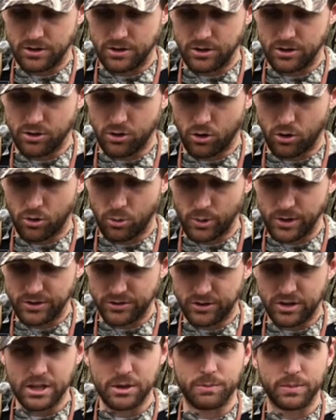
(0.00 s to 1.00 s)
you're always
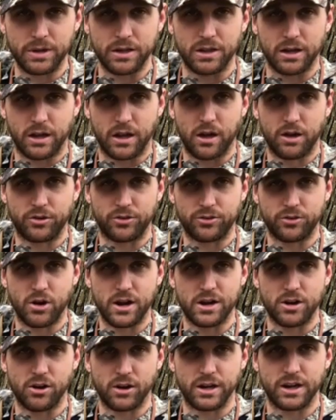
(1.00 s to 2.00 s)
keeping the
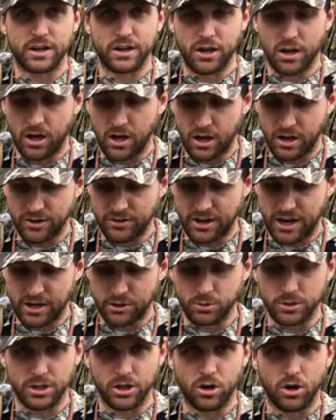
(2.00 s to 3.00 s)
striker in
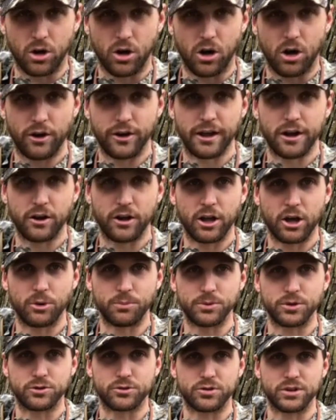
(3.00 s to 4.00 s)
contact with the call, and that'll
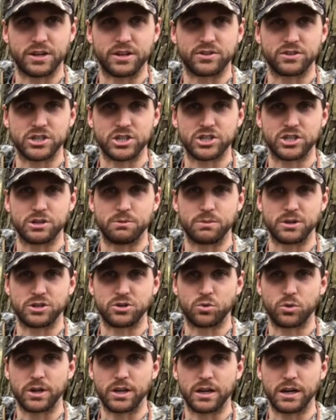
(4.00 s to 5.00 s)
help you transition
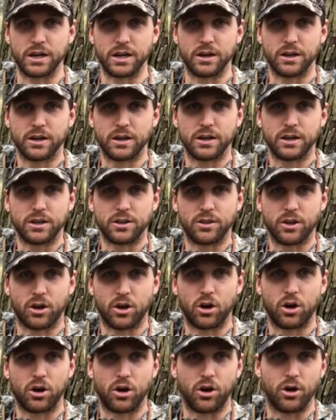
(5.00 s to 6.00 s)
between the
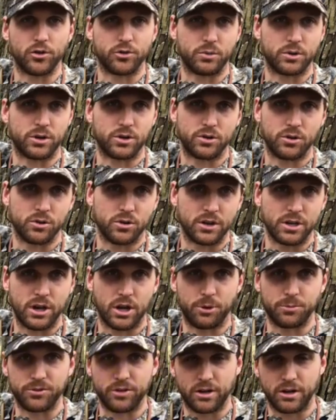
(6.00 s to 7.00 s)
calls when you're doing
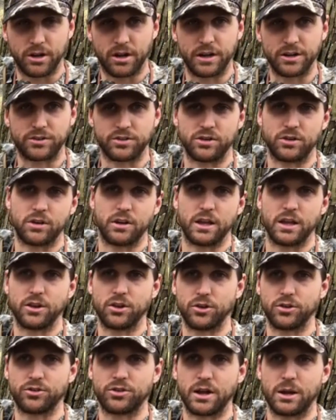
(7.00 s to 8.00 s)
yelps and cuts and
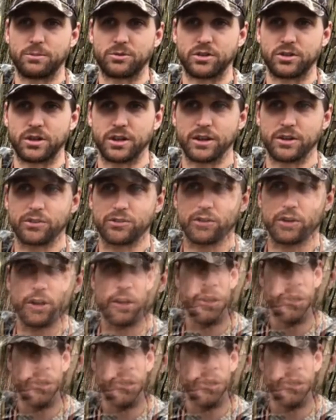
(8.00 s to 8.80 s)
those types of things.